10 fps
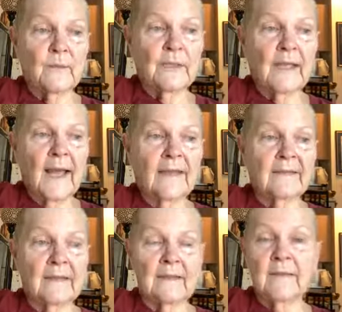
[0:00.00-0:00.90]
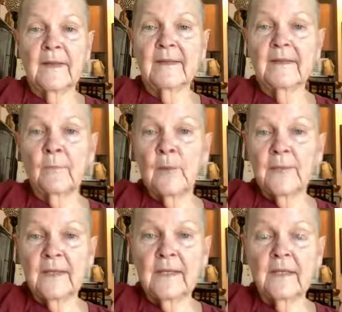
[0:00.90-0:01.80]
realizing that that's
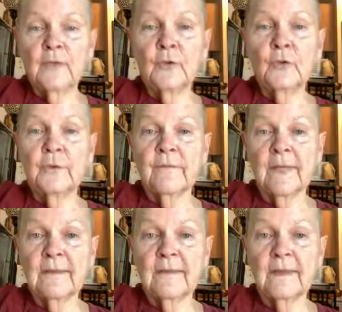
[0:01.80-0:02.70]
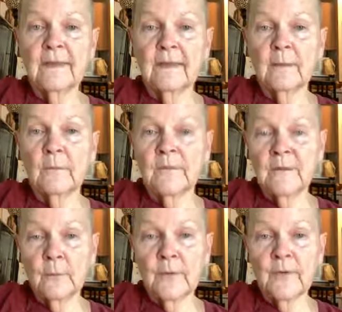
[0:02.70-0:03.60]
what they can do. If they sit
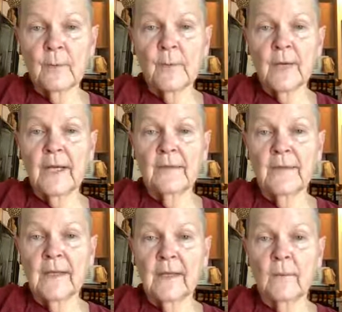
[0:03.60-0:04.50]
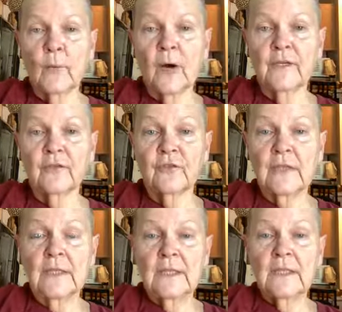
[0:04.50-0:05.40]
with their breath, they can watch
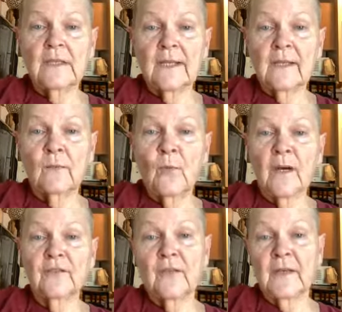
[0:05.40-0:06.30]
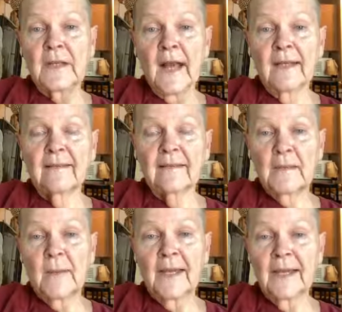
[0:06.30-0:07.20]
the knots
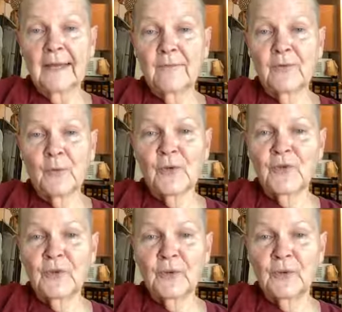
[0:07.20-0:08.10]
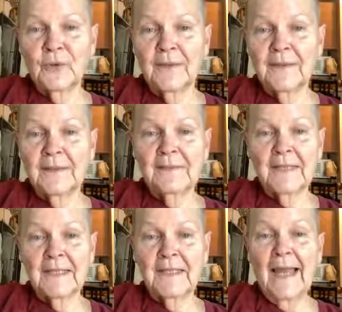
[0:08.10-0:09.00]
they might have towards you
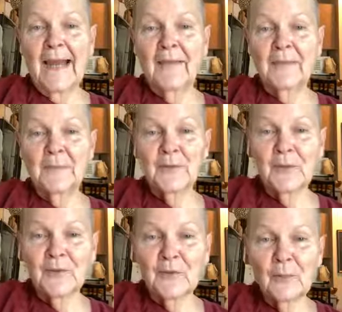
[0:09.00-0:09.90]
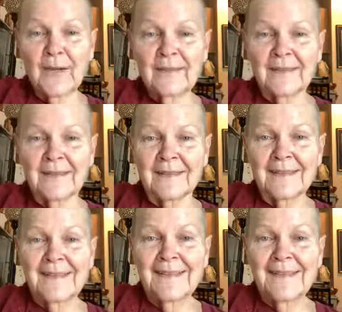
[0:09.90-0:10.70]
and allow them to express it.